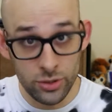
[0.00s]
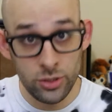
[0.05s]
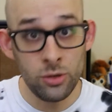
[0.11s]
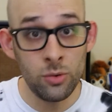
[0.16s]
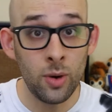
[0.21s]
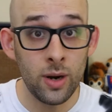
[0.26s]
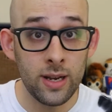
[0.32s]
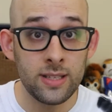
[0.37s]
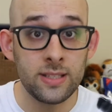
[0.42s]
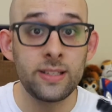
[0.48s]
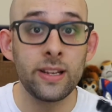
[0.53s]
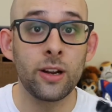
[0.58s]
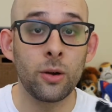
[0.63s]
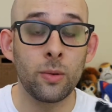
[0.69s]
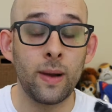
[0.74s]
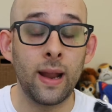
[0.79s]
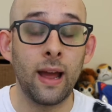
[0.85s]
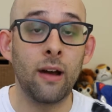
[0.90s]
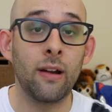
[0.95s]
you do want to stick
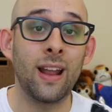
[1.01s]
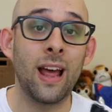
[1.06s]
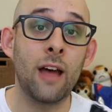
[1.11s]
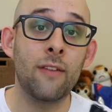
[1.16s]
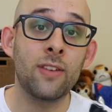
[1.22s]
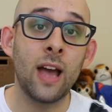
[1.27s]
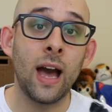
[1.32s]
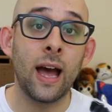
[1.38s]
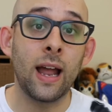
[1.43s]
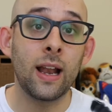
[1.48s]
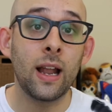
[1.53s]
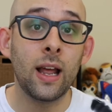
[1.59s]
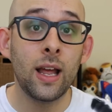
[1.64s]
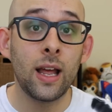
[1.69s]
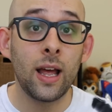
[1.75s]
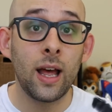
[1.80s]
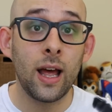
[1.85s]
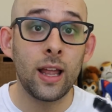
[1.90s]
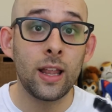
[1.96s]
around, I've got
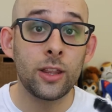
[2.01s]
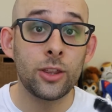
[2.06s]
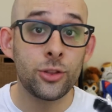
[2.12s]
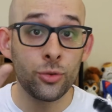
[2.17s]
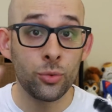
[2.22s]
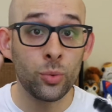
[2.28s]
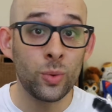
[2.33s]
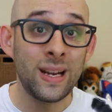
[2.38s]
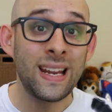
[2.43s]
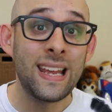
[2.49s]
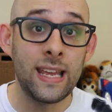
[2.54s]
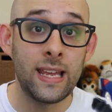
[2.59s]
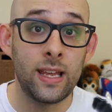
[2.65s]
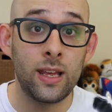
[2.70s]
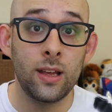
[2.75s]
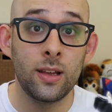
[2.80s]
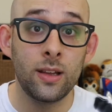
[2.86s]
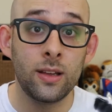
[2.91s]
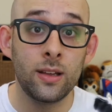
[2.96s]

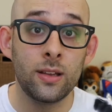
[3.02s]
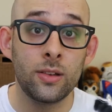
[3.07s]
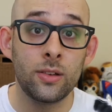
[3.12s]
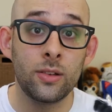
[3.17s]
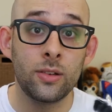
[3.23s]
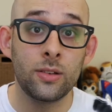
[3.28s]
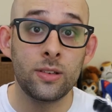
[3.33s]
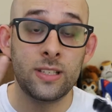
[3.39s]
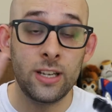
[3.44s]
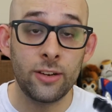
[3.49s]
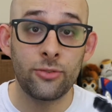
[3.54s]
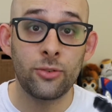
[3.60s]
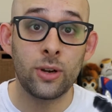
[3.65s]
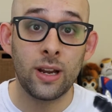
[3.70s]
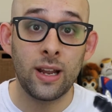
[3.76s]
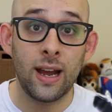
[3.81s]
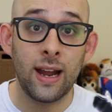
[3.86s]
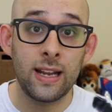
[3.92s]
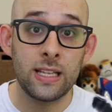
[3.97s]
3
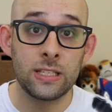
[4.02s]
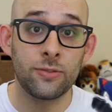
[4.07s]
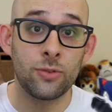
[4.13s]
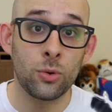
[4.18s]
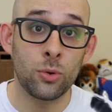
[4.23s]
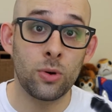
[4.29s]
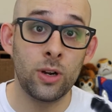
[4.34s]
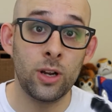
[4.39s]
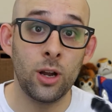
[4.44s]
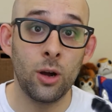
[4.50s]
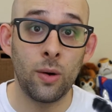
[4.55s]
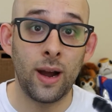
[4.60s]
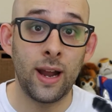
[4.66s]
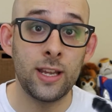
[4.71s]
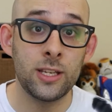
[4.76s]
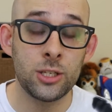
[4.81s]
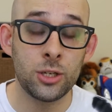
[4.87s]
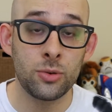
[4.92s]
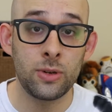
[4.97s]
different kinds of Oreo
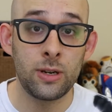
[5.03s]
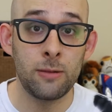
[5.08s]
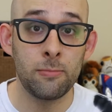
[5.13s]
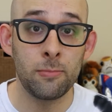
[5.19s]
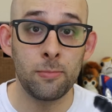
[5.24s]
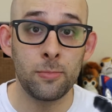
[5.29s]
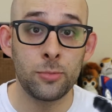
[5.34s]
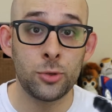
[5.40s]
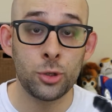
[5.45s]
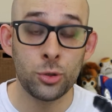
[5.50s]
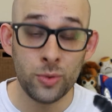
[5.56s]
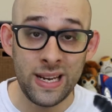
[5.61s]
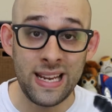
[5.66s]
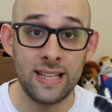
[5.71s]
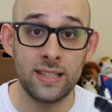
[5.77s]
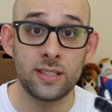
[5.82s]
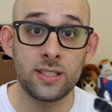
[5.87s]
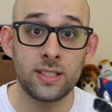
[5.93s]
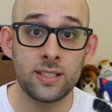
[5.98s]
ice cream
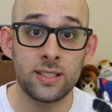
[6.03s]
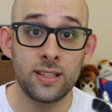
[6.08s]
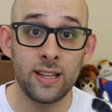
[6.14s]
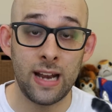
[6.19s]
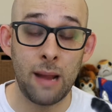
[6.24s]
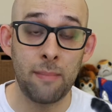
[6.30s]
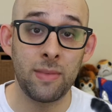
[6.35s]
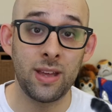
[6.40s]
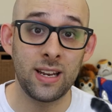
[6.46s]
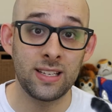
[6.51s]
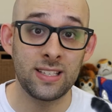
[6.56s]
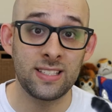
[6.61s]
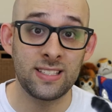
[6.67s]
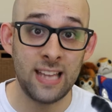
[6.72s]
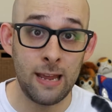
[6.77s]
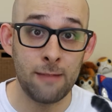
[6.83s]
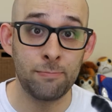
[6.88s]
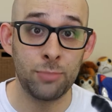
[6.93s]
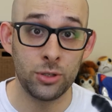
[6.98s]
treats that I'm going to
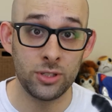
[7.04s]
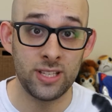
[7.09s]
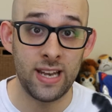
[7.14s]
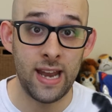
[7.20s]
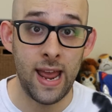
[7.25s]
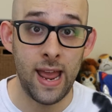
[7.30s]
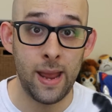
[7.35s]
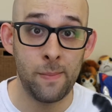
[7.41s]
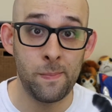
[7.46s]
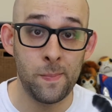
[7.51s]
sample today.